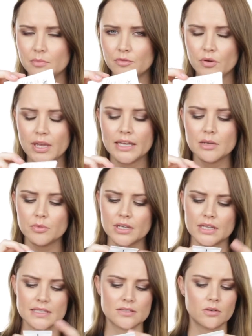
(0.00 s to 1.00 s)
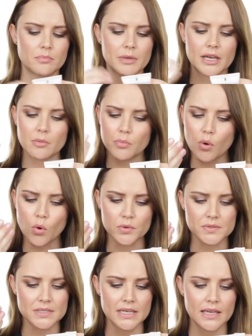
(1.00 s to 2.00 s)
For anybody that's got bigger
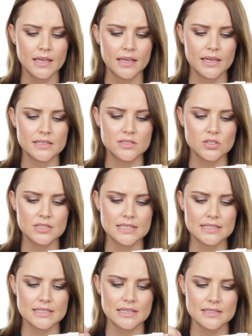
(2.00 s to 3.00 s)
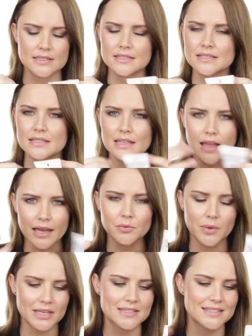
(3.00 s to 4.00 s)
pores, it's a
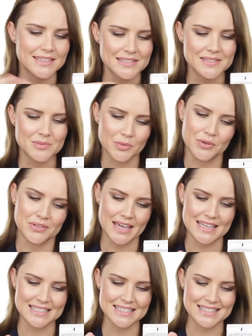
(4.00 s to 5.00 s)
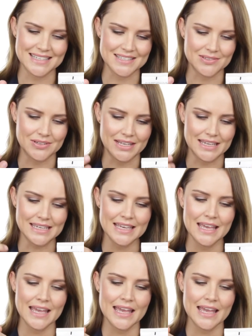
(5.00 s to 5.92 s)
lightweight skin smoother, as it says on here.